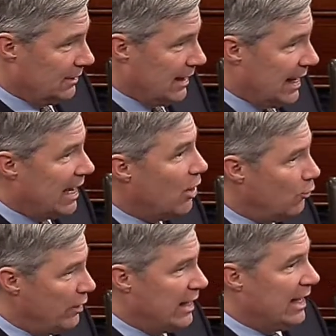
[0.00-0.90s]
how
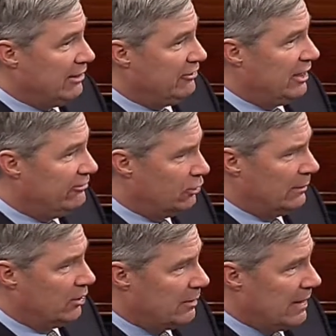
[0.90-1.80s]
we have a
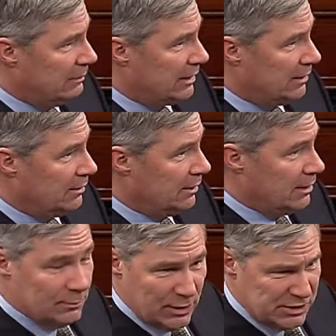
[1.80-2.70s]
former Republican
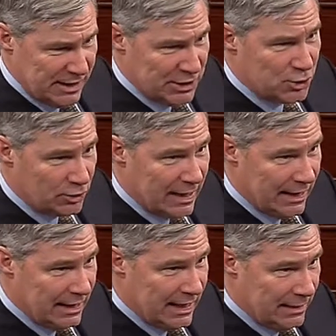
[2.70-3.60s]
presidential
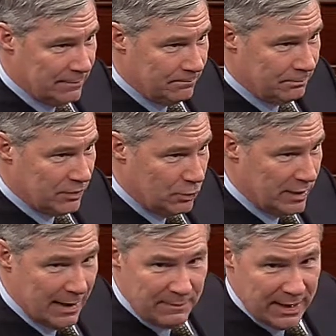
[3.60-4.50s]
candidate who
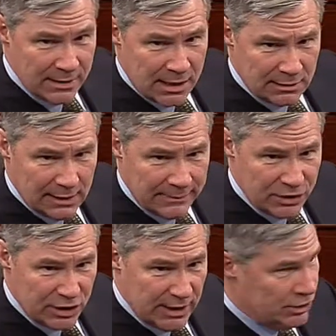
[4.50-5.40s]
campaigned on climate
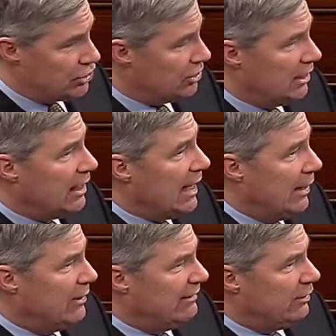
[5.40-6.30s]
change, how
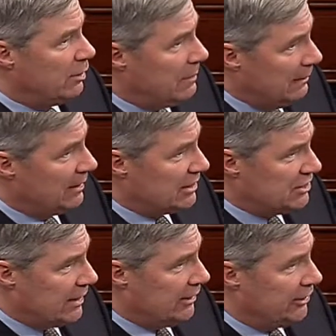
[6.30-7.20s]
we have a Republican
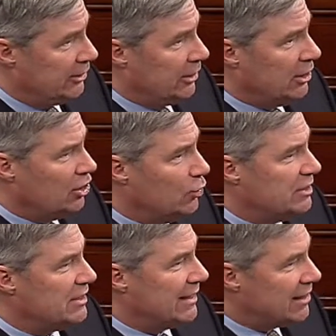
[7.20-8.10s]
senator who
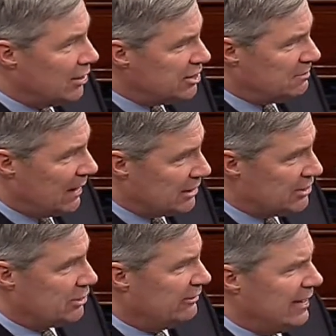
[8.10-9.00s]
is a
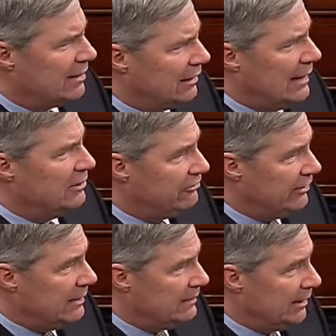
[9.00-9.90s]
co-sponsor of a climate
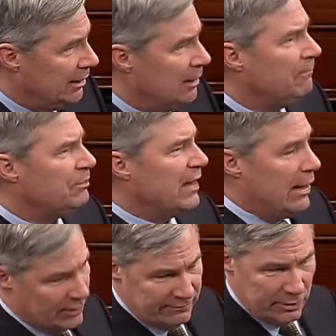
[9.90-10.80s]
fee bill, how
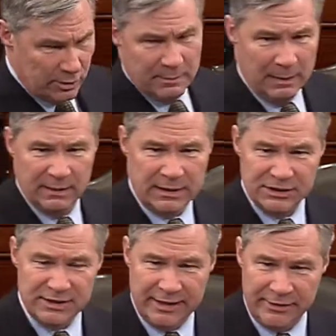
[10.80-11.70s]
we have a Republican
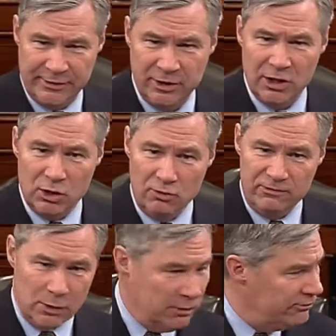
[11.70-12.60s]
senator who
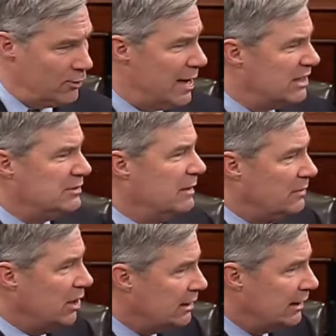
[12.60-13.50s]
voted for Waxman
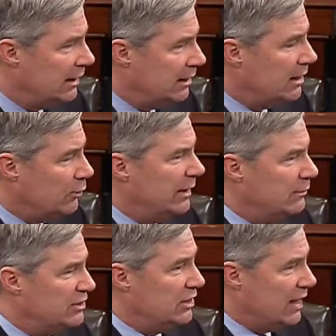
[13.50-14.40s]
Markey when he
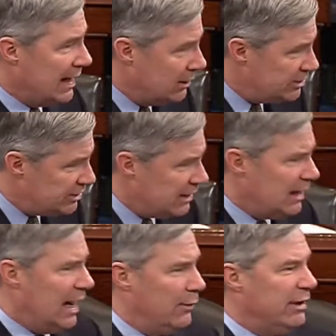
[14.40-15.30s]
was in the House,
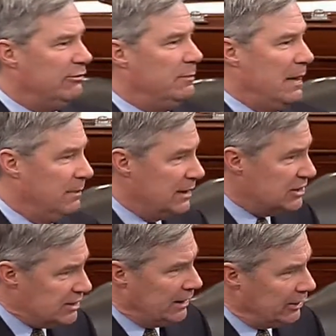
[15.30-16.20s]
how we have Republican
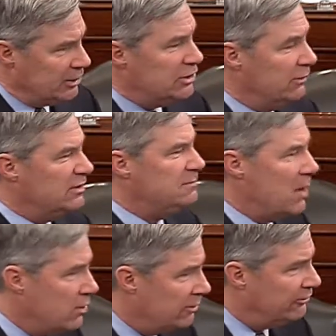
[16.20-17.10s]
senators who have
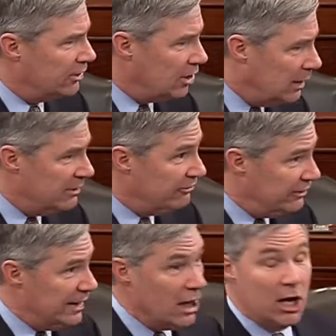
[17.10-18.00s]
spoken for carbon
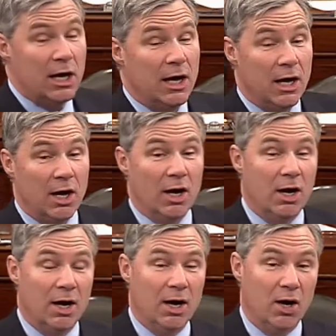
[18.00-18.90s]
fee.
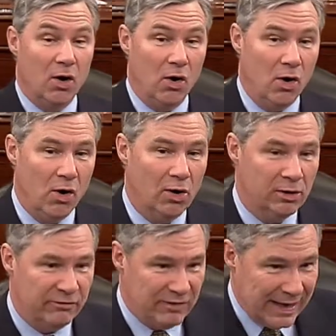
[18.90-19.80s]
All
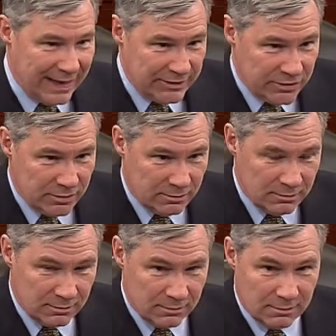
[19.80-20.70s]
of that
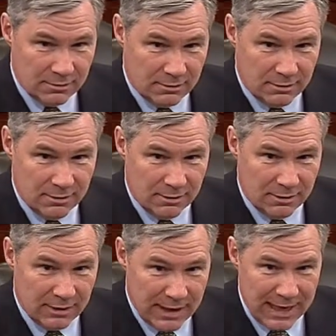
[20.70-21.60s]

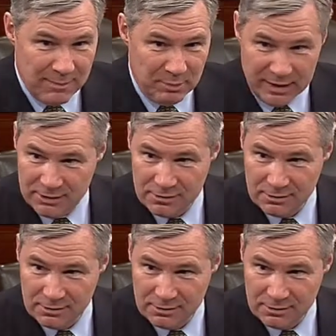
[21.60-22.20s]
happened